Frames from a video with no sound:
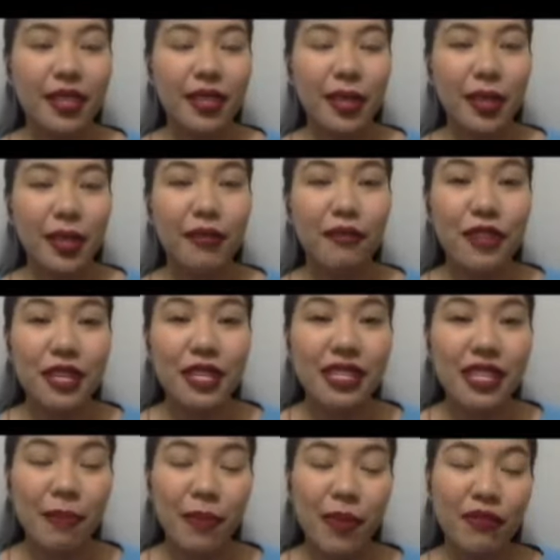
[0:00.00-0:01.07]
The first
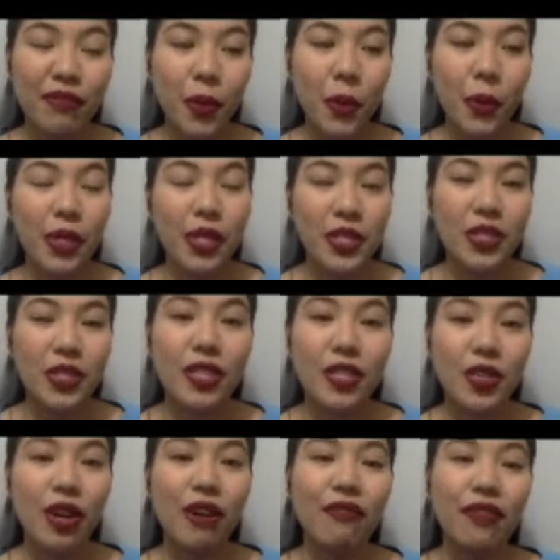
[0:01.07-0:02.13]
step, of course,
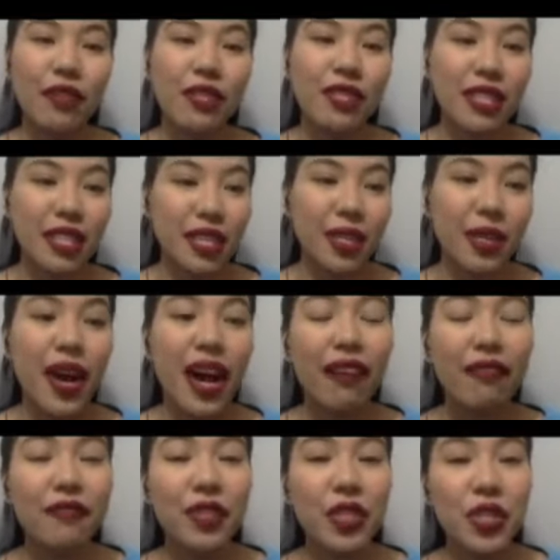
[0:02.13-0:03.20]
is obviously you
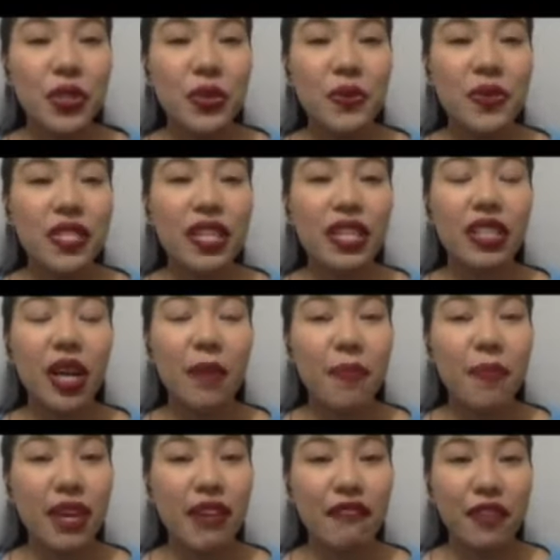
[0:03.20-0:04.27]
have to choose a
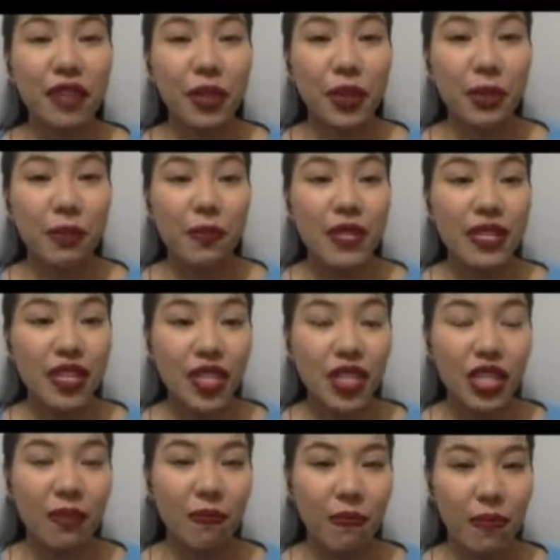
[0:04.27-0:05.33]
topic for your
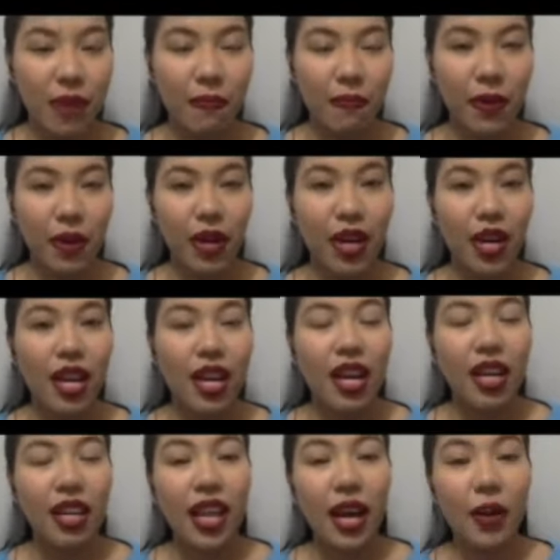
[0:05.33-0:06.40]
position paper.
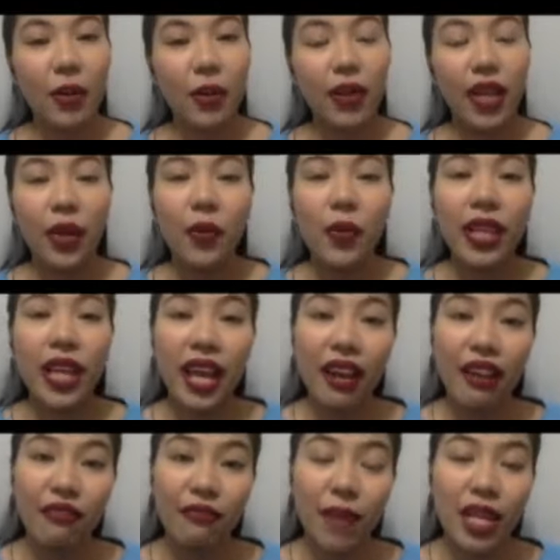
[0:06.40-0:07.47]
Now, like what I
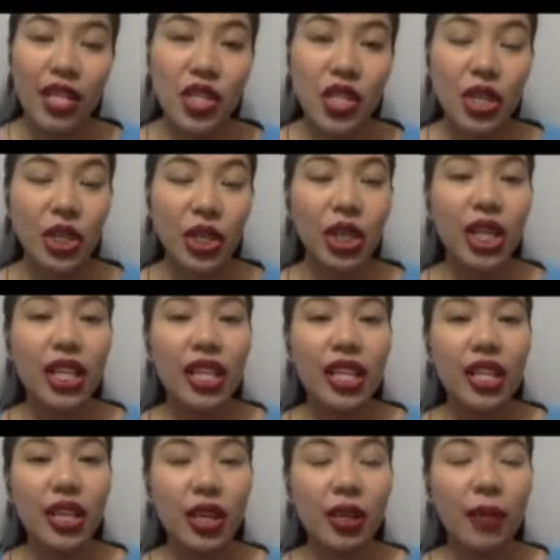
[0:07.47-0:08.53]
have mentioned
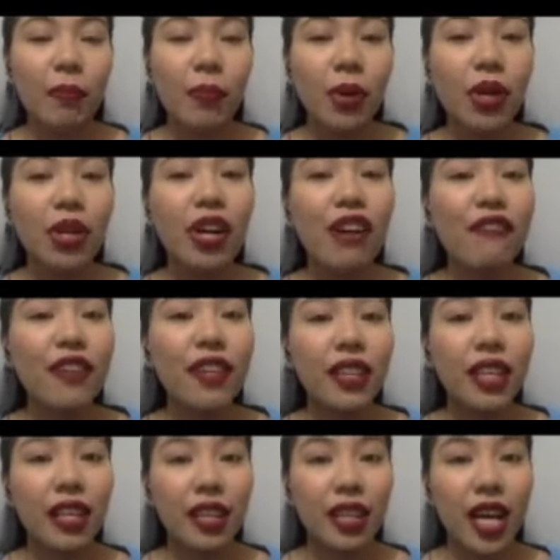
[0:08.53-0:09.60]
earlier, more often
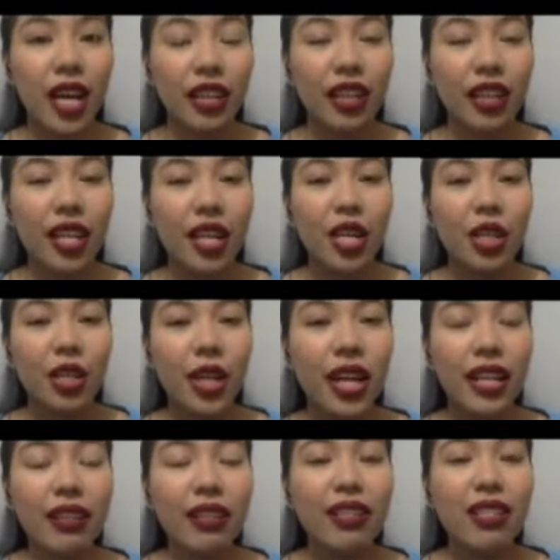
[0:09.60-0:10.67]
than not,
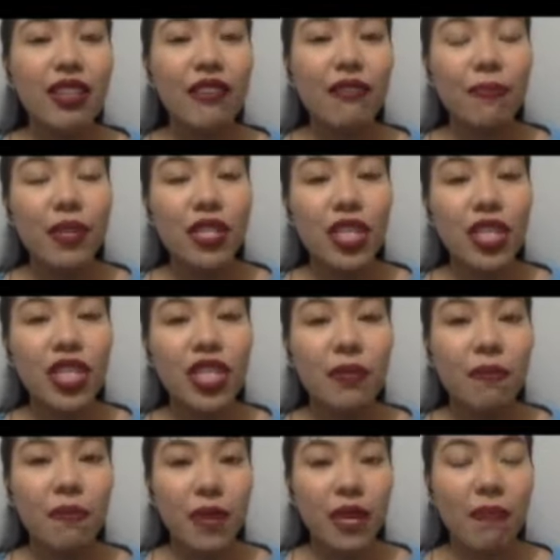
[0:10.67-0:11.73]
writers of
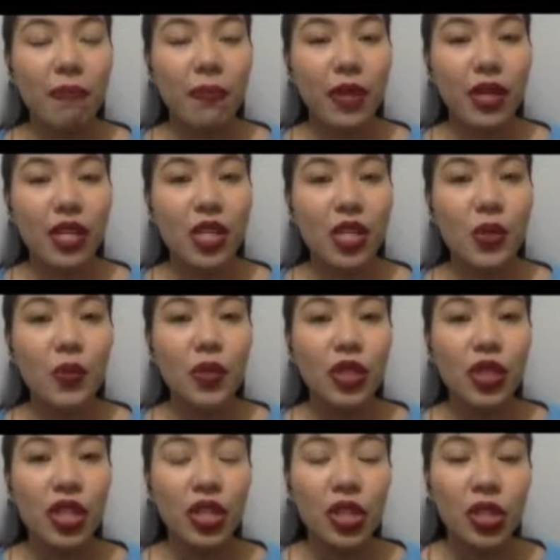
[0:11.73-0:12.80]
position papers
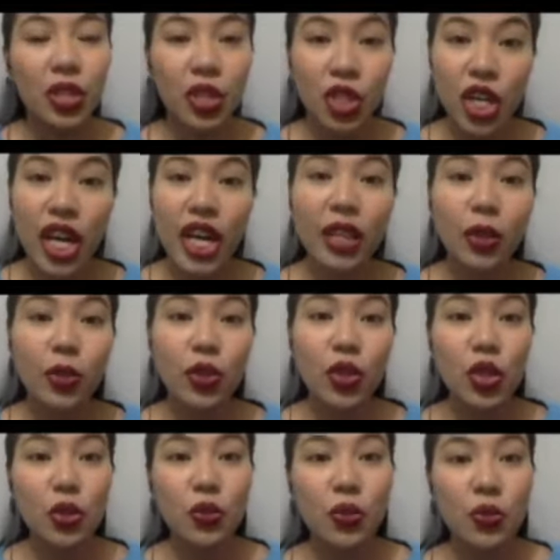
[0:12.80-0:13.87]
would try to
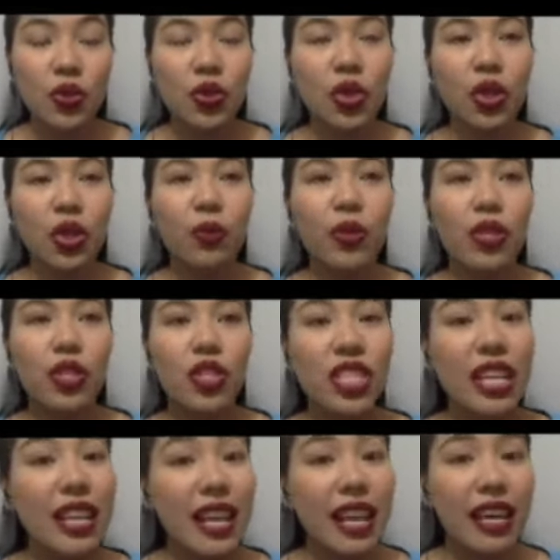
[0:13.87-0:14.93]
choose or would
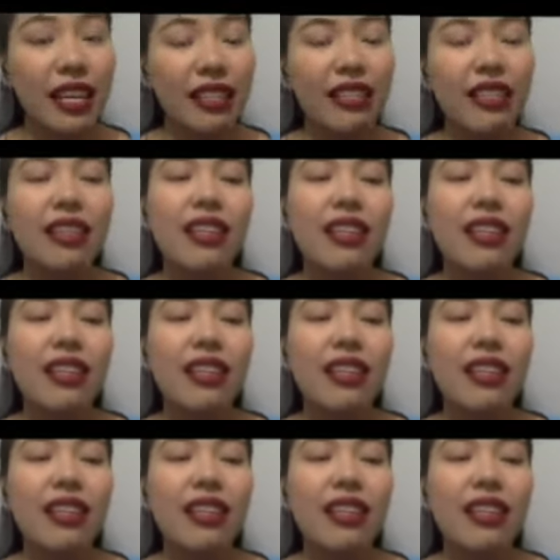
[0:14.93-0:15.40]
select